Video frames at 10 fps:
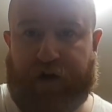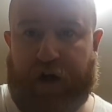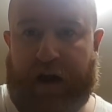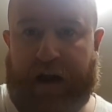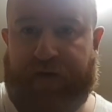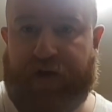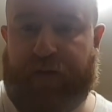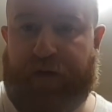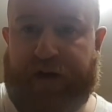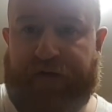an alternative
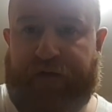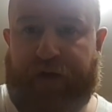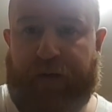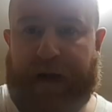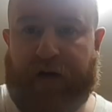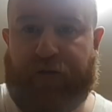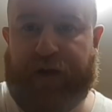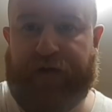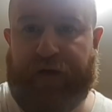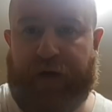to prison food, because
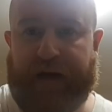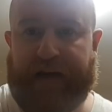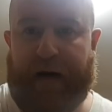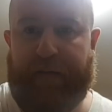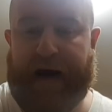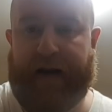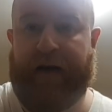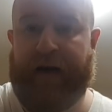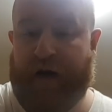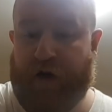prison food is that bad.
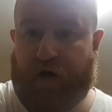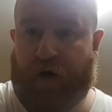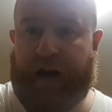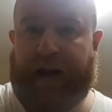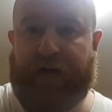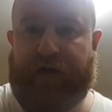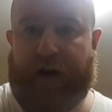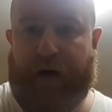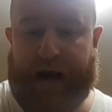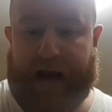So I'm going to leave this
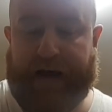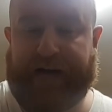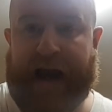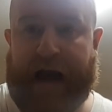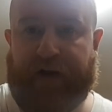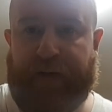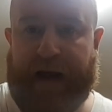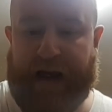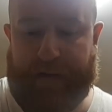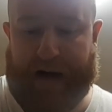video here, guys. Catch
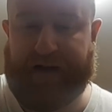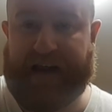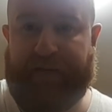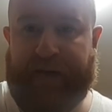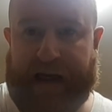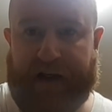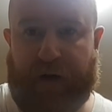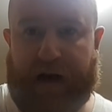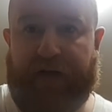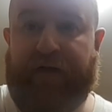me in about 10
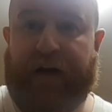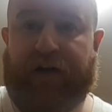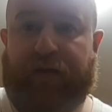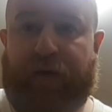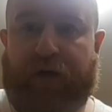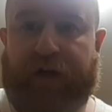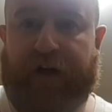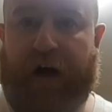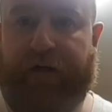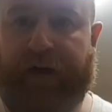minutes when I finish this
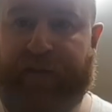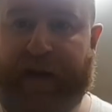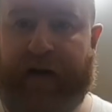process off.